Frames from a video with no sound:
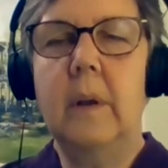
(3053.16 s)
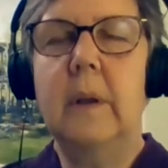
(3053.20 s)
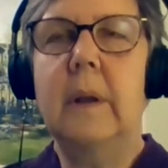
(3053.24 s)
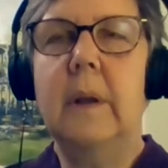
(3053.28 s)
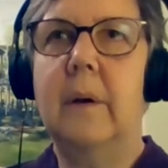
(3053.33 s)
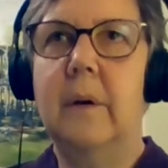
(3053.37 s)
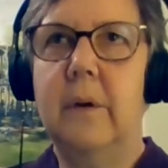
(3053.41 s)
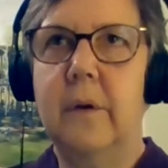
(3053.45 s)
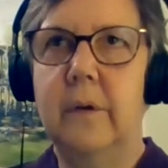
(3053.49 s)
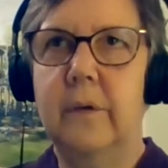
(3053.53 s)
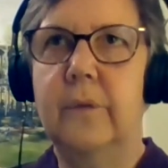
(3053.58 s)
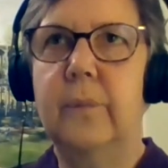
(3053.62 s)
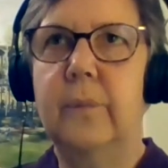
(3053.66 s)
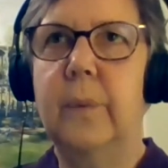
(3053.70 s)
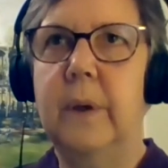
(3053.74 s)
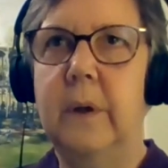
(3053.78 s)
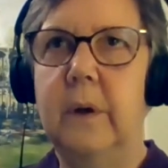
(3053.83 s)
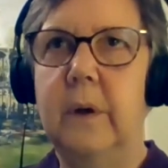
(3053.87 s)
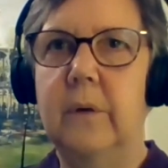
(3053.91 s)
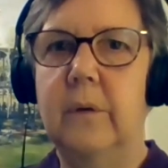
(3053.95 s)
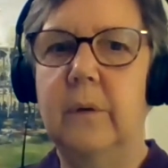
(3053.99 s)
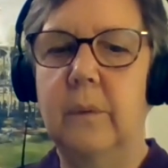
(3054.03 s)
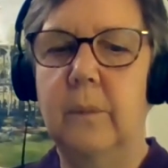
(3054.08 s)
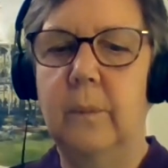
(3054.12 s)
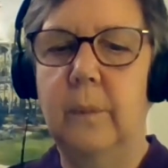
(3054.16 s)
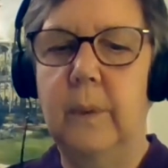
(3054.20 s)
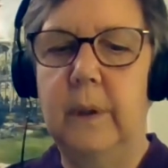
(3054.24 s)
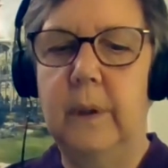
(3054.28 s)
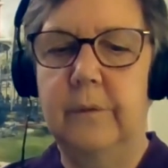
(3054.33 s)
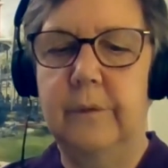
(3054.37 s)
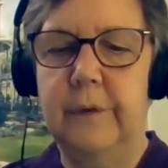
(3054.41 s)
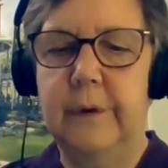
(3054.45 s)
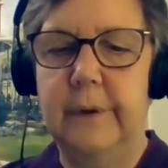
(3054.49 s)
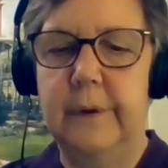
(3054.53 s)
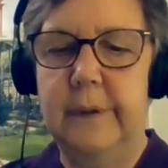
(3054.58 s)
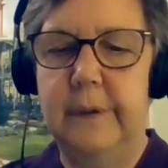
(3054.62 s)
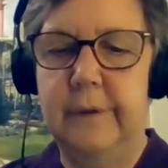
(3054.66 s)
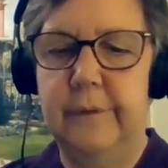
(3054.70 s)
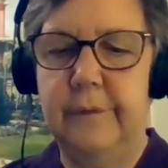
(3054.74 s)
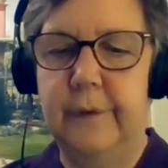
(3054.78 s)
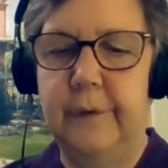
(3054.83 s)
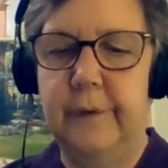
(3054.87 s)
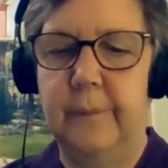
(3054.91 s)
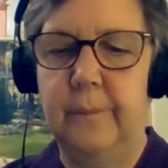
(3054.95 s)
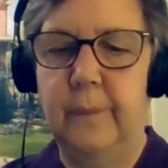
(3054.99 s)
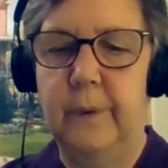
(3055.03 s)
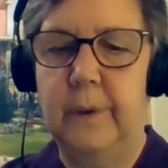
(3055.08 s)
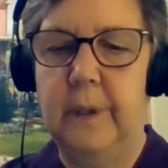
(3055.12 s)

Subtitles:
yeah, because we are very different.